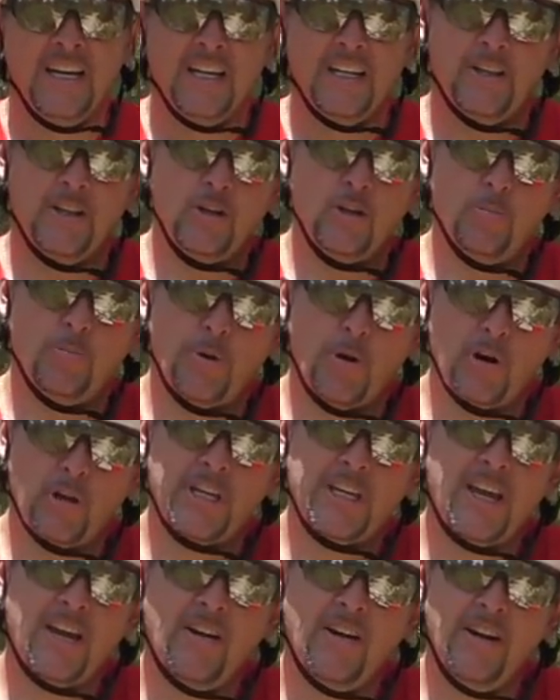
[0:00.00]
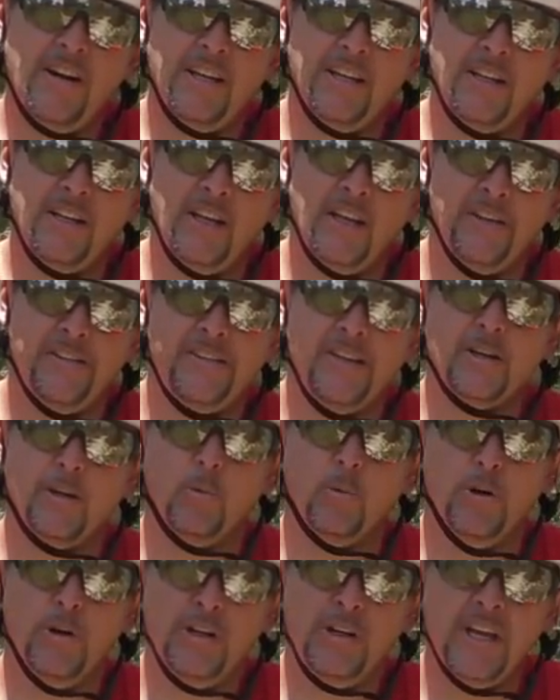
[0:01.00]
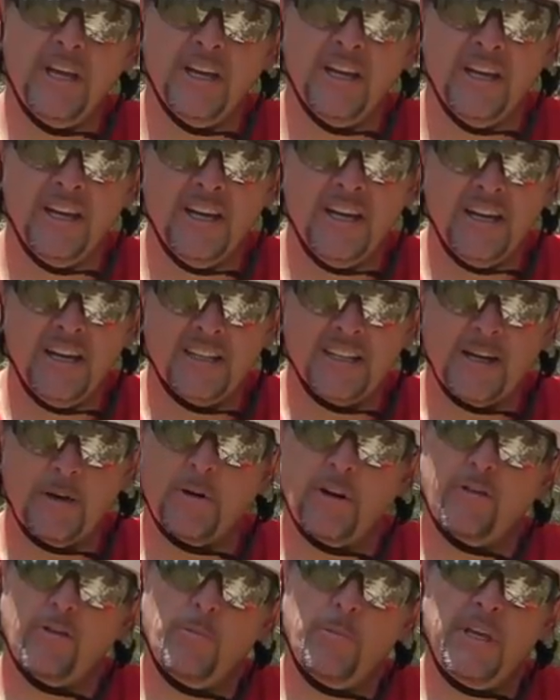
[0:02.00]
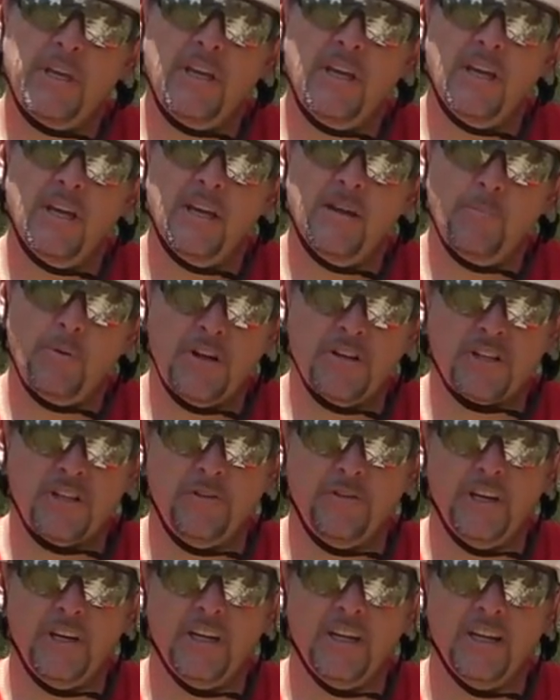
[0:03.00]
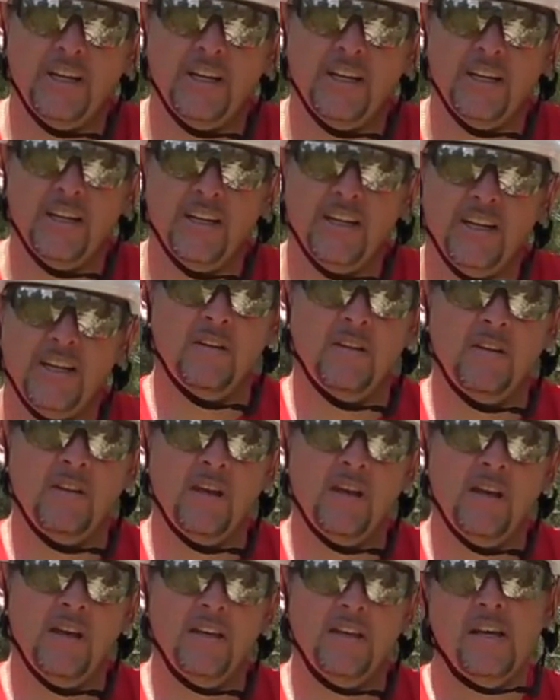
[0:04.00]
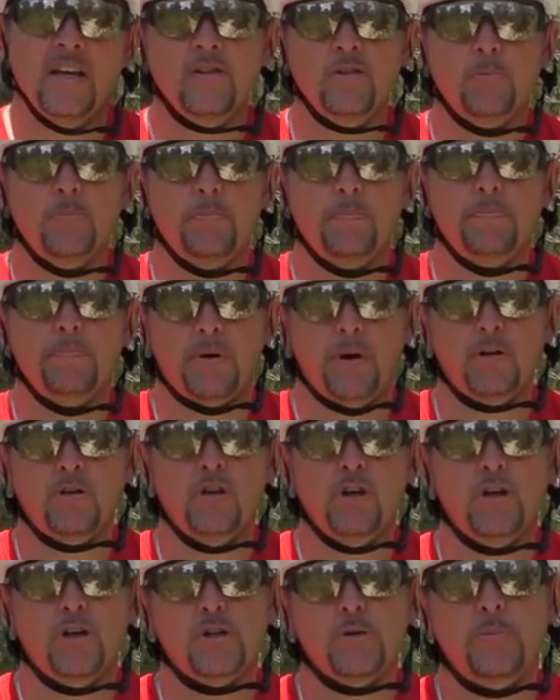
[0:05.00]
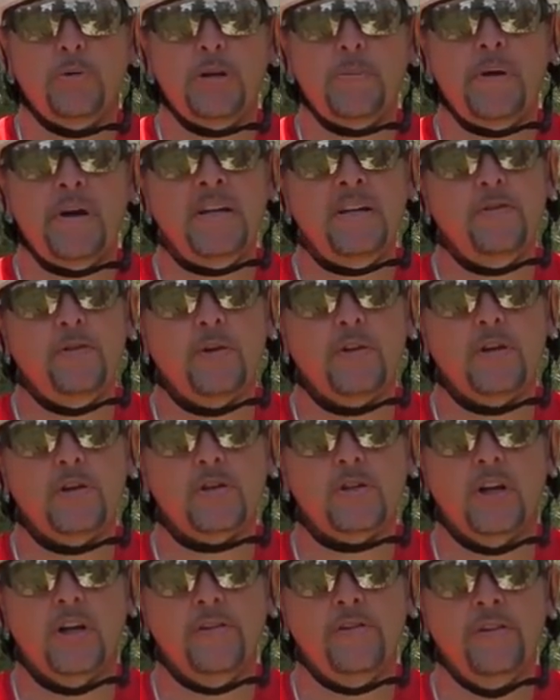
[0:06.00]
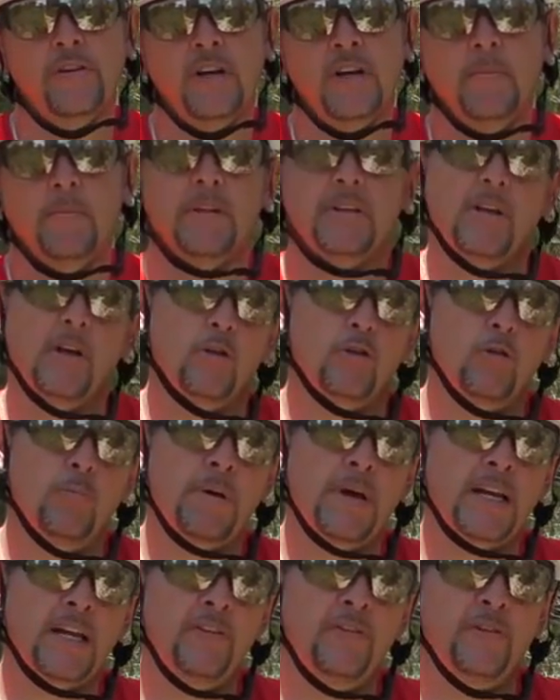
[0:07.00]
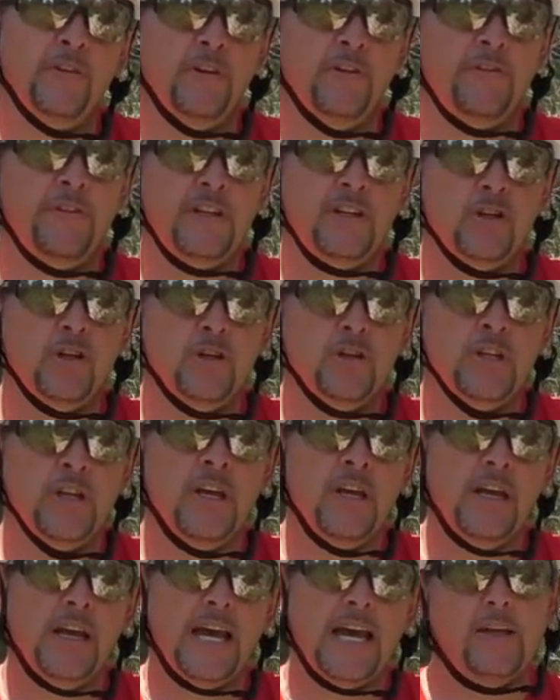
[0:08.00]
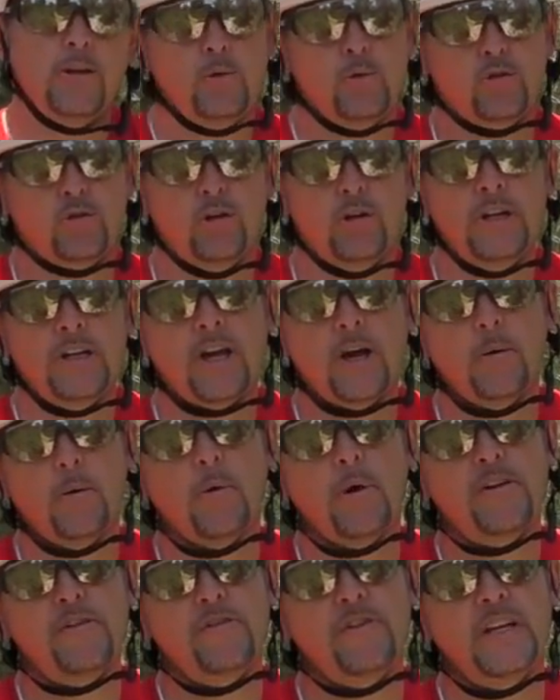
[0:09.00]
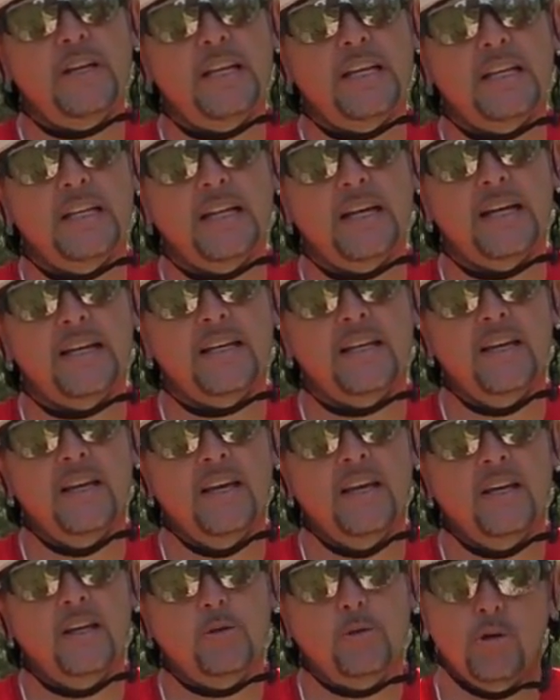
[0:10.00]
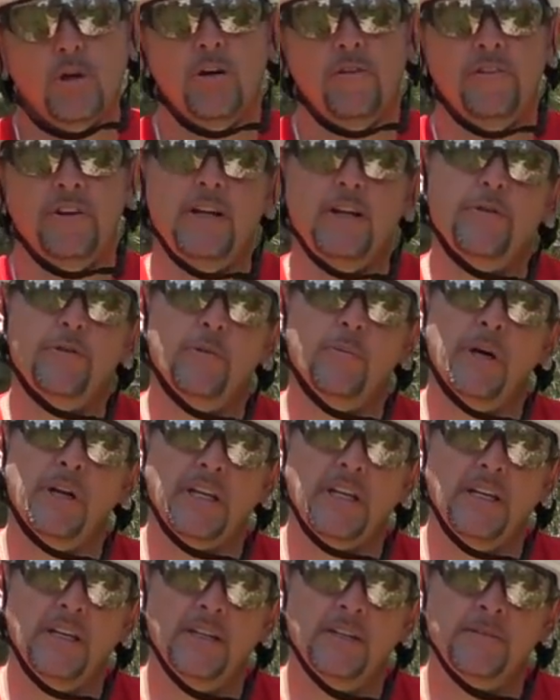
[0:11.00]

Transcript: the new POC gear in a single word, that would have to be impressive. Yes, POC charges a pretty penny for their stuff, but they also pack it full of features, and you certainly come away feeling like you got value for money.